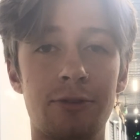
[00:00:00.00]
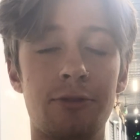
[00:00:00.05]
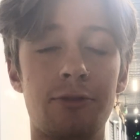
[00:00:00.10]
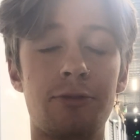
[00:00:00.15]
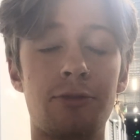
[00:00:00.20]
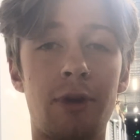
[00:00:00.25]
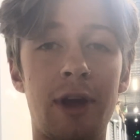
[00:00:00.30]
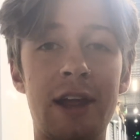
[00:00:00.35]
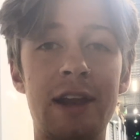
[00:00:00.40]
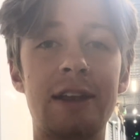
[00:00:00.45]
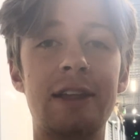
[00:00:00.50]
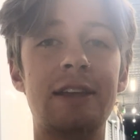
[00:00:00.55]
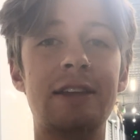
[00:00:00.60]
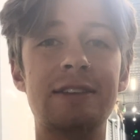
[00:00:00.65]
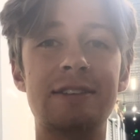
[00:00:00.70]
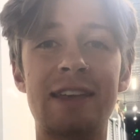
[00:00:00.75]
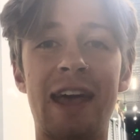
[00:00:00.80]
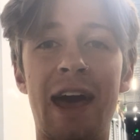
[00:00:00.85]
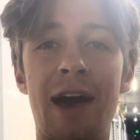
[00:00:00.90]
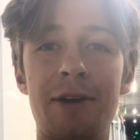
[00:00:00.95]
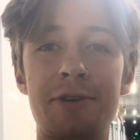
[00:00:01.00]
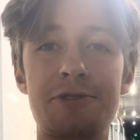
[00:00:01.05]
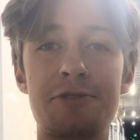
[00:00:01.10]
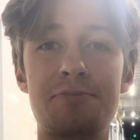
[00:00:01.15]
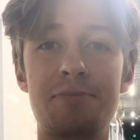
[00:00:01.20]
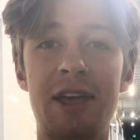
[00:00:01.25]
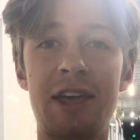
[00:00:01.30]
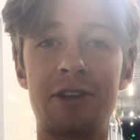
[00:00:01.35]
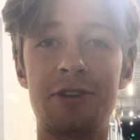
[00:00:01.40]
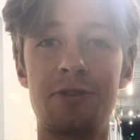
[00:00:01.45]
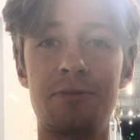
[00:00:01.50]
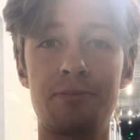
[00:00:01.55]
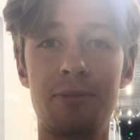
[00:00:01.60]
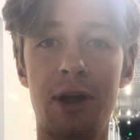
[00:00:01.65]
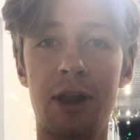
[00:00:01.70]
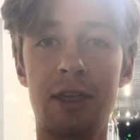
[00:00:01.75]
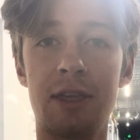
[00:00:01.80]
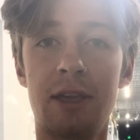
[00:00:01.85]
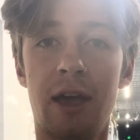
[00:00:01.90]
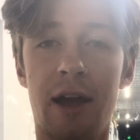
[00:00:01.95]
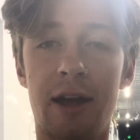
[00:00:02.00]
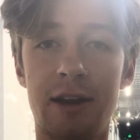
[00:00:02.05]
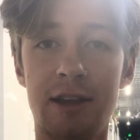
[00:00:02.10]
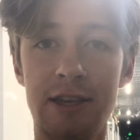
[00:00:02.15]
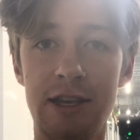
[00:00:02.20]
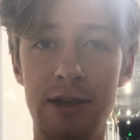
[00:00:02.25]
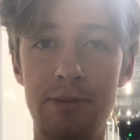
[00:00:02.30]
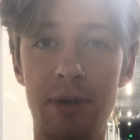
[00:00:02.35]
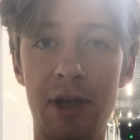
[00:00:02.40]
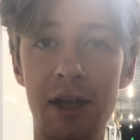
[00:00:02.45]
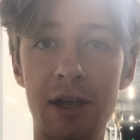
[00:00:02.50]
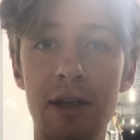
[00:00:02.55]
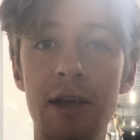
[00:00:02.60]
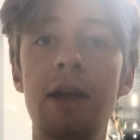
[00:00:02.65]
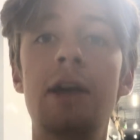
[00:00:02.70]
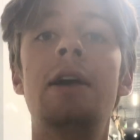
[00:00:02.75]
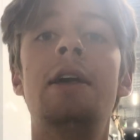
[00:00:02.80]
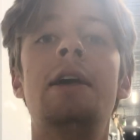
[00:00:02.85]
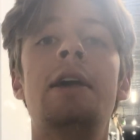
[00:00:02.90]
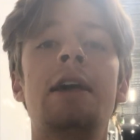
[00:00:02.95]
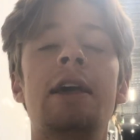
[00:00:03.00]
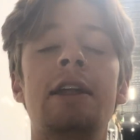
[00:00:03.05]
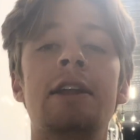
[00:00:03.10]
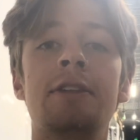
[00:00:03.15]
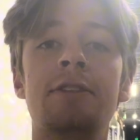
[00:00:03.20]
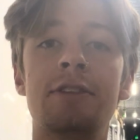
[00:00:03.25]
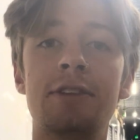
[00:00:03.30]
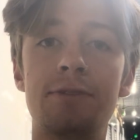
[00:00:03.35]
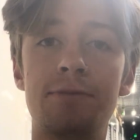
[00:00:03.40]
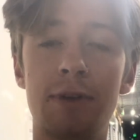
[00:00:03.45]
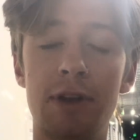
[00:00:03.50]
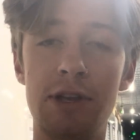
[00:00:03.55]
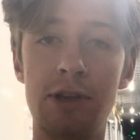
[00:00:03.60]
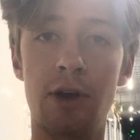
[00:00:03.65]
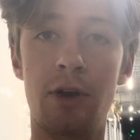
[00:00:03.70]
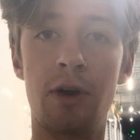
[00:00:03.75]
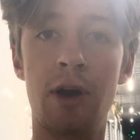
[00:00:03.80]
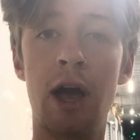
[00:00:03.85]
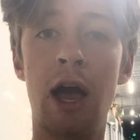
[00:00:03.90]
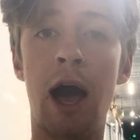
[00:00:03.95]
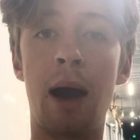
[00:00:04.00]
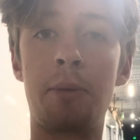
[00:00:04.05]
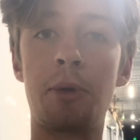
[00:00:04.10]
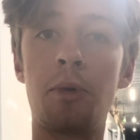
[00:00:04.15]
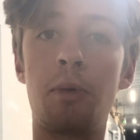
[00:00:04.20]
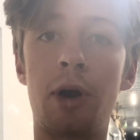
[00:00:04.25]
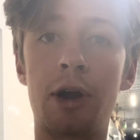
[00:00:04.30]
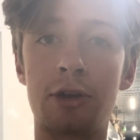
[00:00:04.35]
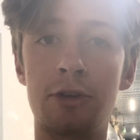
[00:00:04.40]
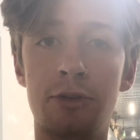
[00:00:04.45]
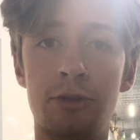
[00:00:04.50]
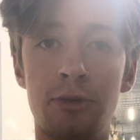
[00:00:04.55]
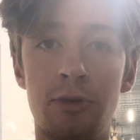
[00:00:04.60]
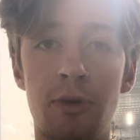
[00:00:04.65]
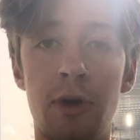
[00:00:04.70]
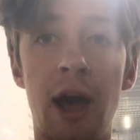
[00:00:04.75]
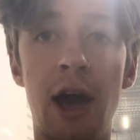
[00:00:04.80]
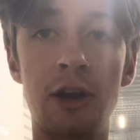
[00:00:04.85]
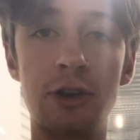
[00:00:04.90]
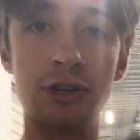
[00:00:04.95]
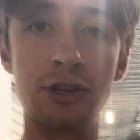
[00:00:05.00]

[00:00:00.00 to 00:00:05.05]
Freight is how you make your money on eBay. And in this video, I'm going to walk you through how